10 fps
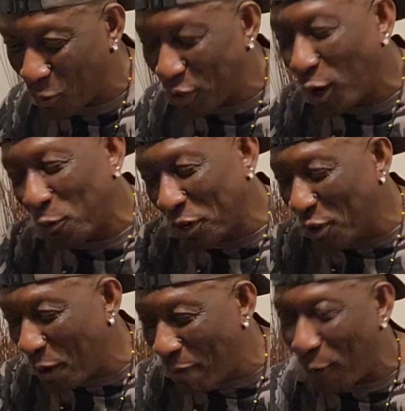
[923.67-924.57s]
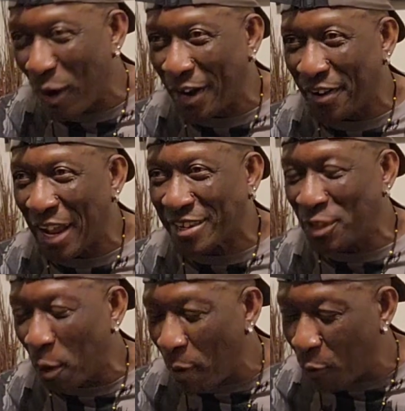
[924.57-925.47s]
We're done with number one. That's
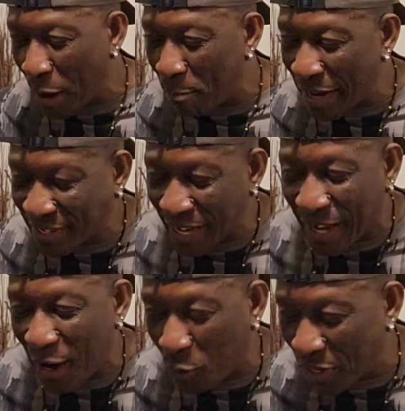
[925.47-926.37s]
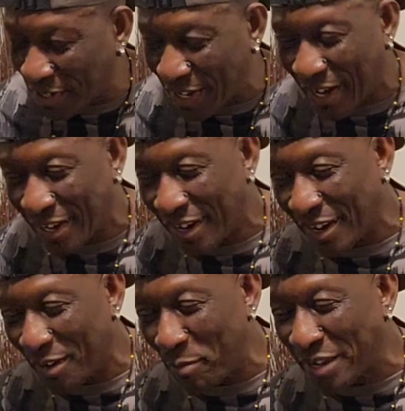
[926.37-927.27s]
number one. My second question.
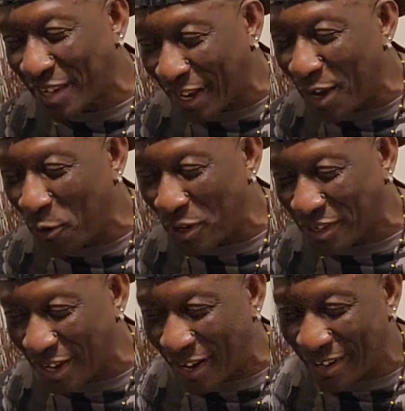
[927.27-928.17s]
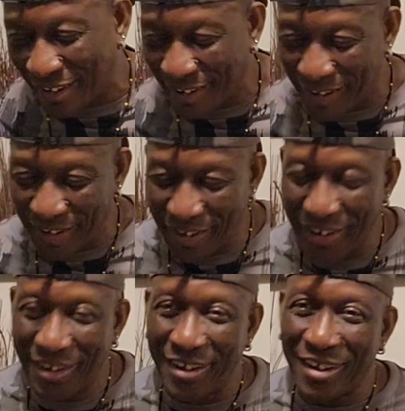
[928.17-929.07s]
My second question.
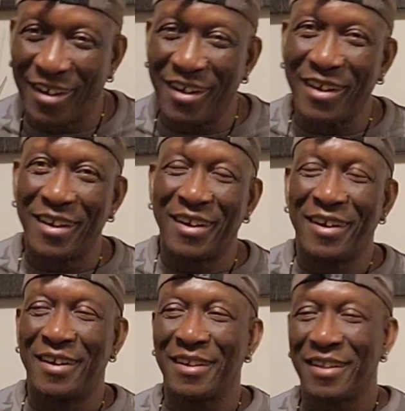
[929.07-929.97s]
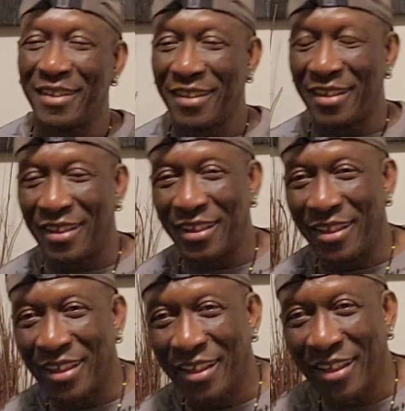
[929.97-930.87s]

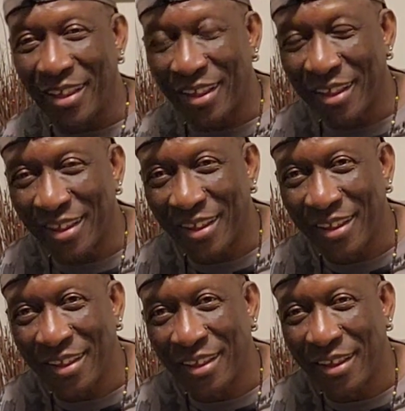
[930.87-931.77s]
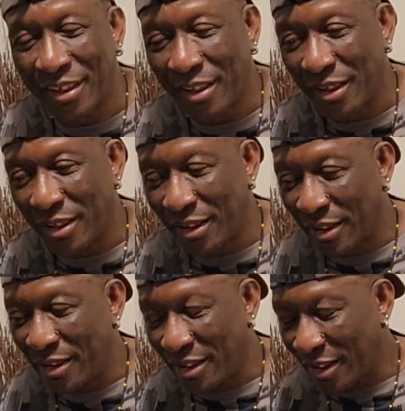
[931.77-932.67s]

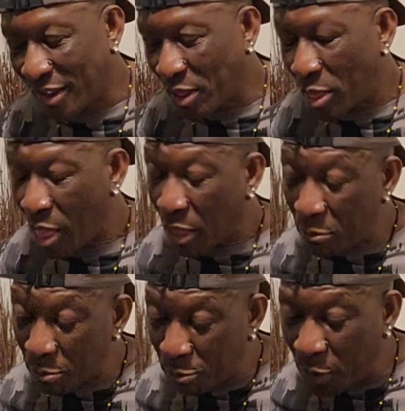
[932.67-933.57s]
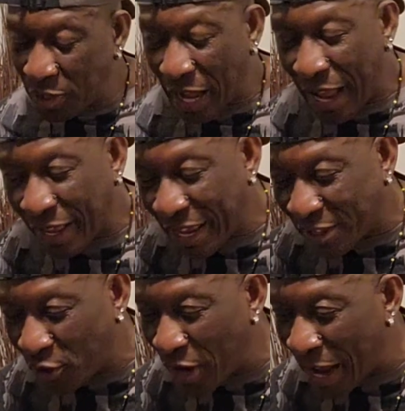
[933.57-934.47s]
But I
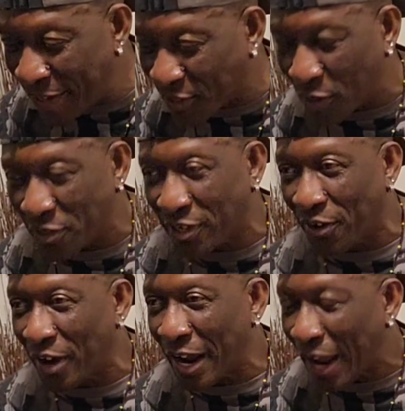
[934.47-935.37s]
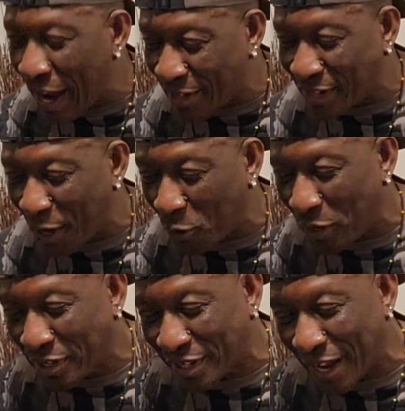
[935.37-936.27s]
get your answer, sir. I ask you a
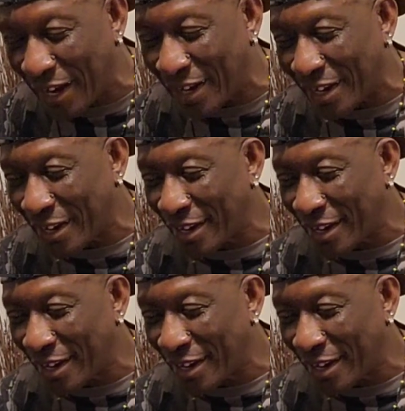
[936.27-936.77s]
question.